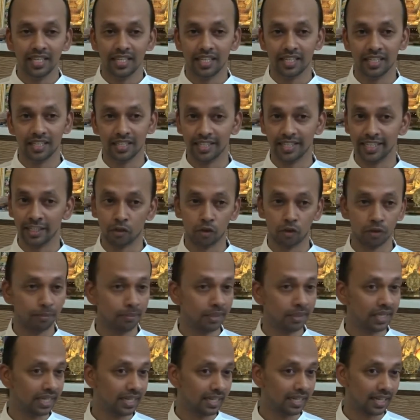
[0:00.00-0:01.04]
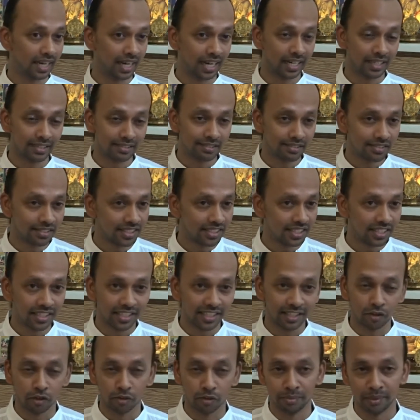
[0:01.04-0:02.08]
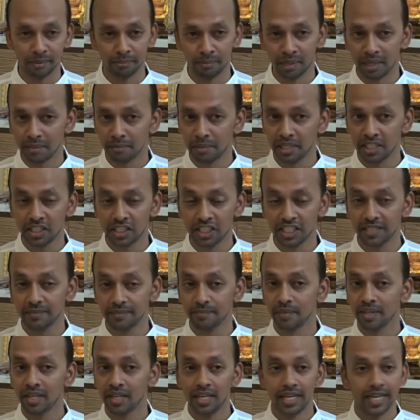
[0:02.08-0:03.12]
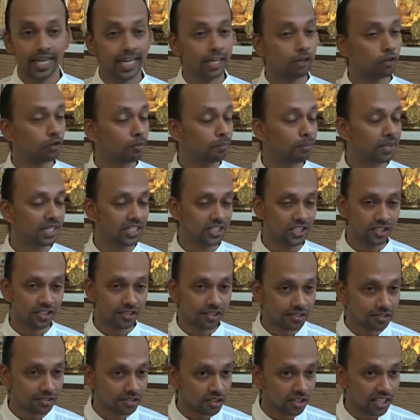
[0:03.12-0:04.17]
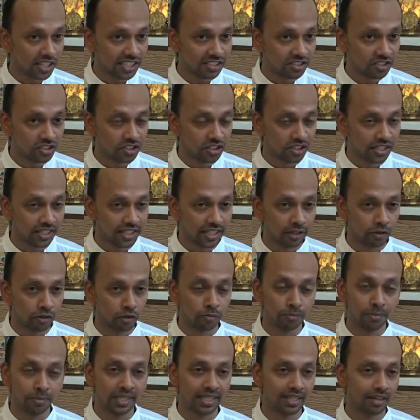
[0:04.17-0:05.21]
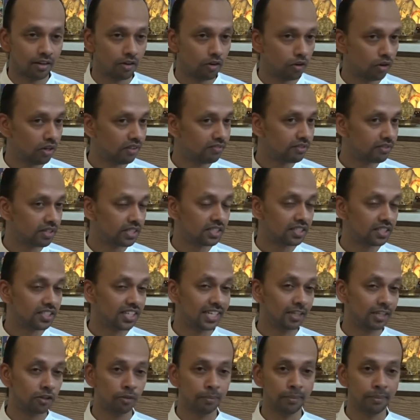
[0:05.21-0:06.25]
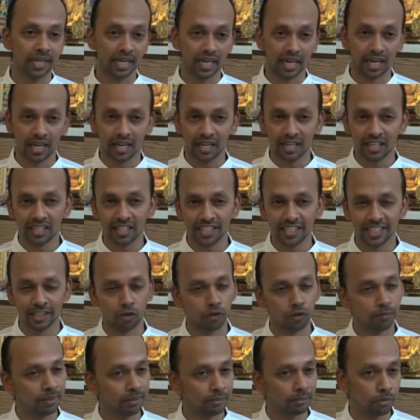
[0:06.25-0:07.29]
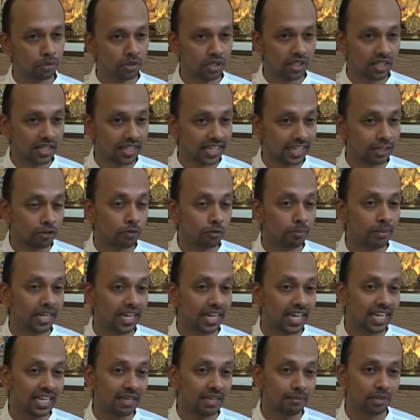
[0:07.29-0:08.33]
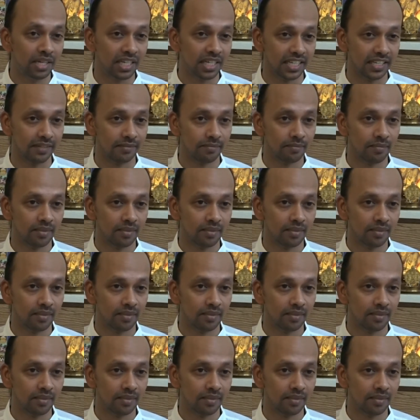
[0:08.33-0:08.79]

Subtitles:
it could be Agastya, it could be Babaji, it could be Jesus Christ, it could be the Holy Father, it could be Allah, it could be Buddha, it could be anybody,